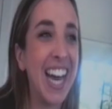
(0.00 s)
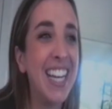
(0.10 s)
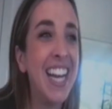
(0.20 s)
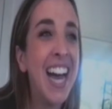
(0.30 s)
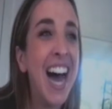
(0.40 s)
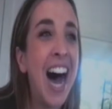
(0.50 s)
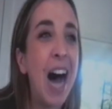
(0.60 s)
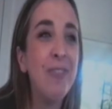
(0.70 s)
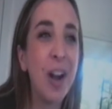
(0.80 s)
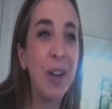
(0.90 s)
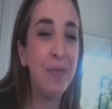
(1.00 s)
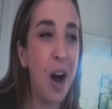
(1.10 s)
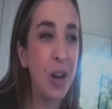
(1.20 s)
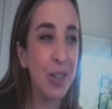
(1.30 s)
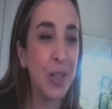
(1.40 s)
And I'm not a
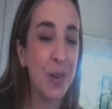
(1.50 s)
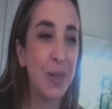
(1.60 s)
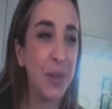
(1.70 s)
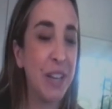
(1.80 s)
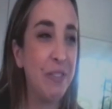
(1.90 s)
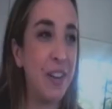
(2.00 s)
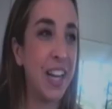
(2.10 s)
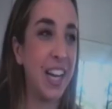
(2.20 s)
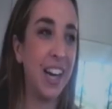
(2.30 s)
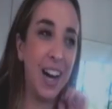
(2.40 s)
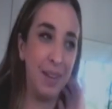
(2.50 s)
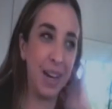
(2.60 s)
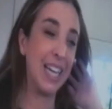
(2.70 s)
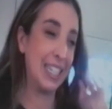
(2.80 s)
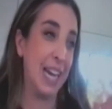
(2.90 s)
model, so it was really funny.
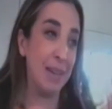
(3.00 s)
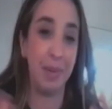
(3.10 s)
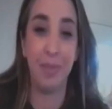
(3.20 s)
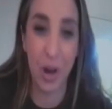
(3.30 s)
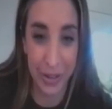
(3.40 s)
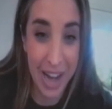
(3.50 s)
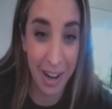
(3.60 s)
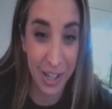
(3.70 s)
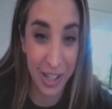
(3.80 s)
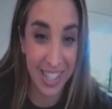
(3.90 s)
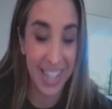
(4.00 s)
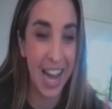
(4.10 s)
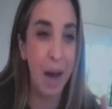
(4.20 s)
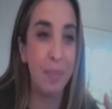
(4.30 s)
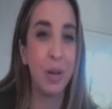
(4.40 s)
I guess I am a model now. I shouldn't say
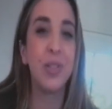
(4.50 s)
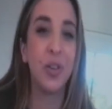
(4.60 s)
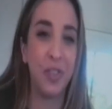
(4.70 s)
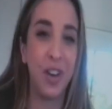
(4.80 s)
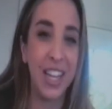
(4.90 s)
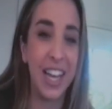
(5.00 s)
that, but it was so funny.